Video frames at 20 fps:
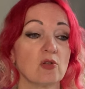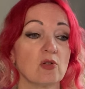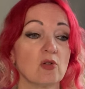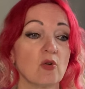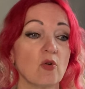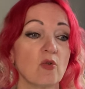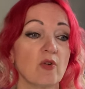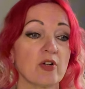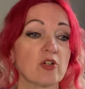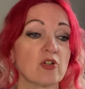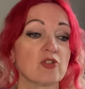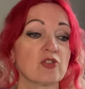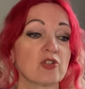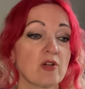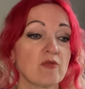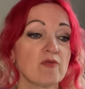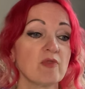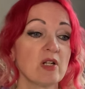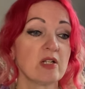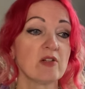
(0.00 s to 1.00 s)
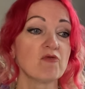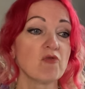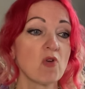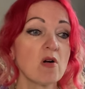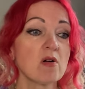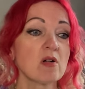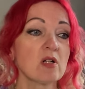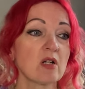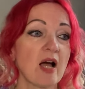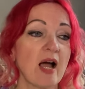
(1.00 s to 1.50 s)
or it could go really
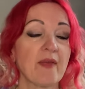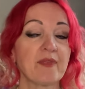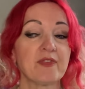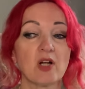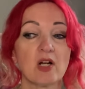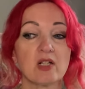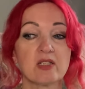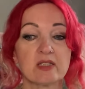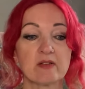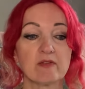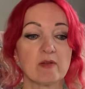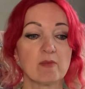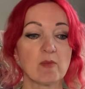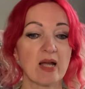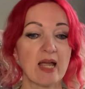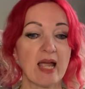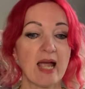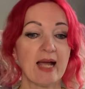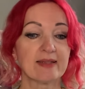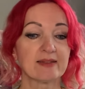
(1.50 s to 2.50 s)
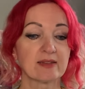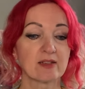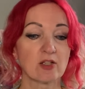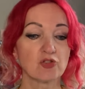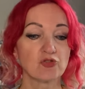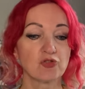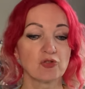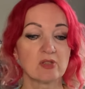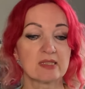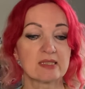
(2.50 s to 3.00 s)
wrong, and I had the idea in my head, and I
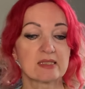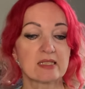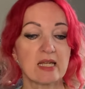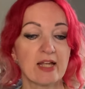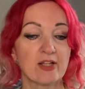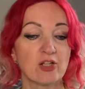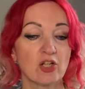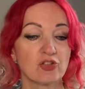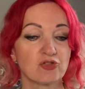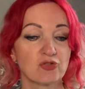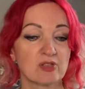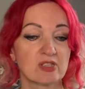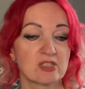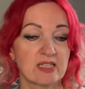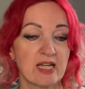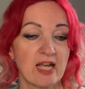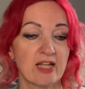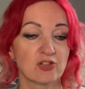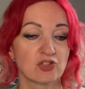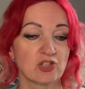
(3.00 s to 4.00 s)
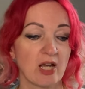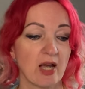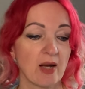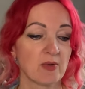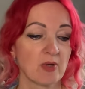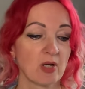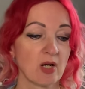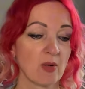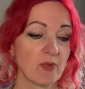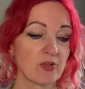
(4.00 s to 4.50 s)
drew a sketch out,
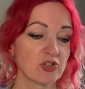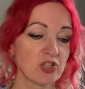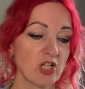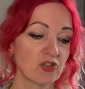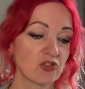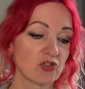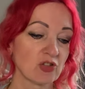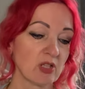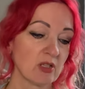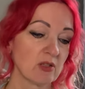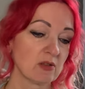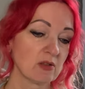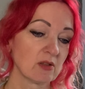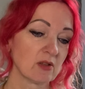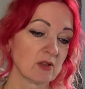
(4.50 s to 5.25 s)
which actually,